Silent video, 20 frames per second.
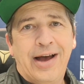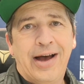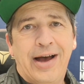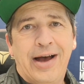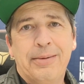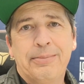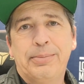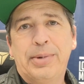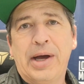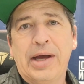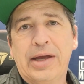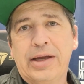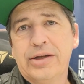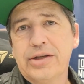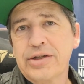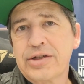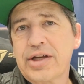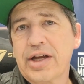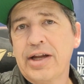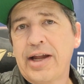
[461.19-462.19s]
Um, but he
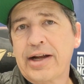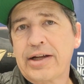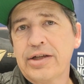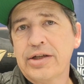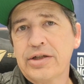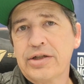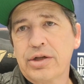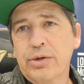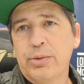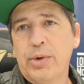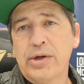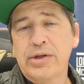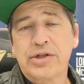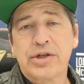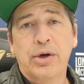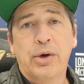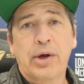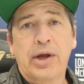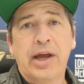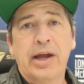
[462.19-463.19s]
just connected it to the one.
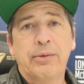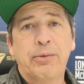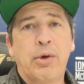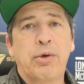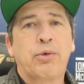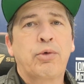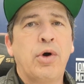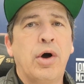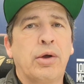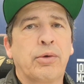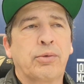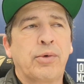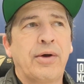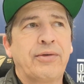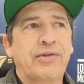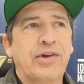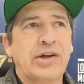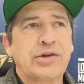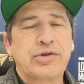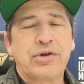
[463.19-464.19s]
So again, we called
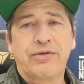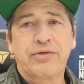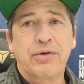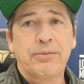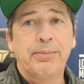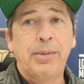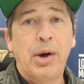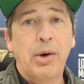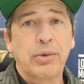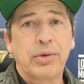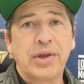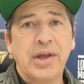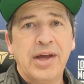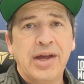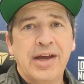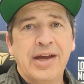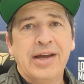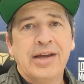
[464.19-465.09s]
Rough Country for both,